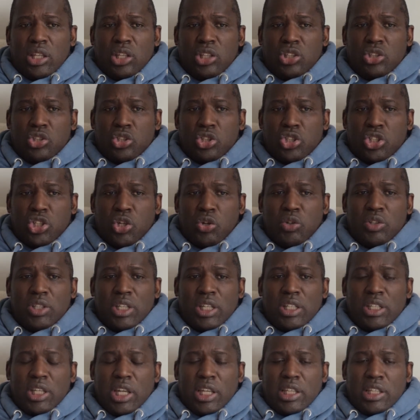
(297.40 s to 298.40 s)
to show
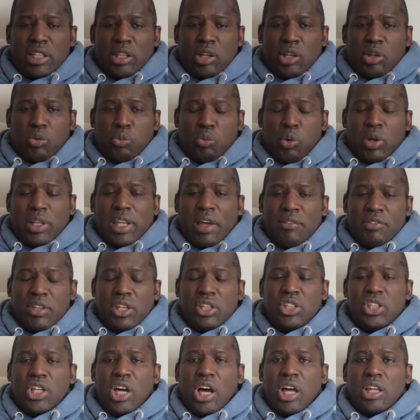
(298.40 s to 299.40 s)
that what have
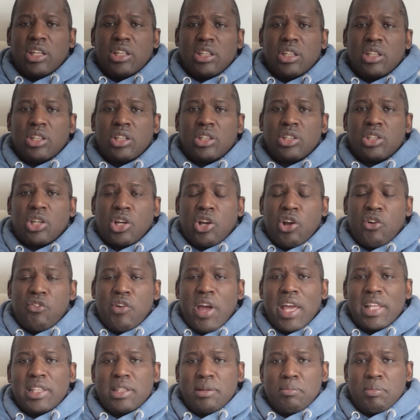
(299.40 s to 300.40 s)
they done to
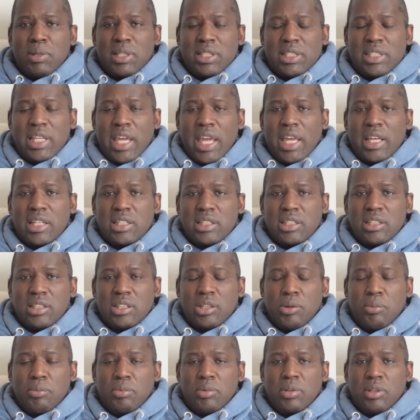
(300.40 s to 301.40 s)
correct the mistakes?
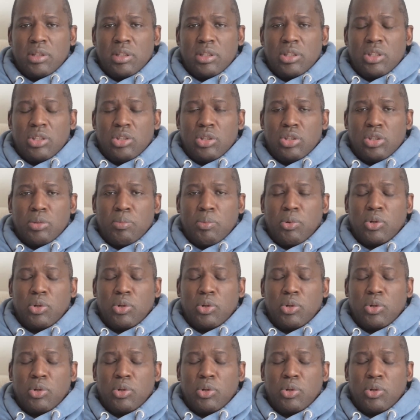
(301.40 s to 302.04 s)
You know, the